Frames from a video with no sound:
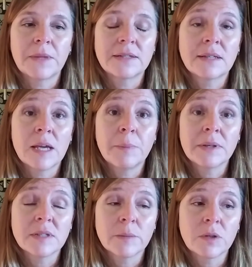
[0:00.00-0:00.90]

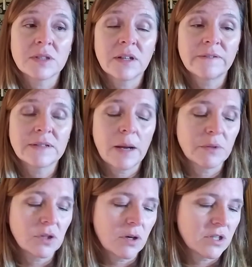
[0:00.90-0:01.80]
escapism or
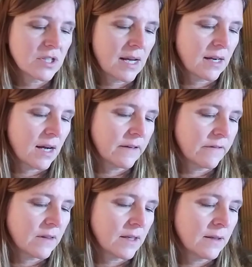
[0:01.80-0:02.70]
self-sabotage that kind of
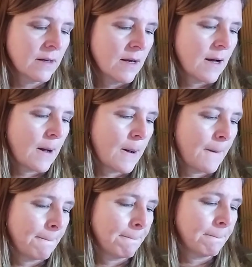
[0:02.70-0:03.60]
thing
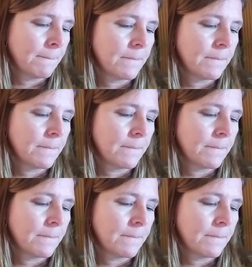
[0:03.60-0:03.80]
um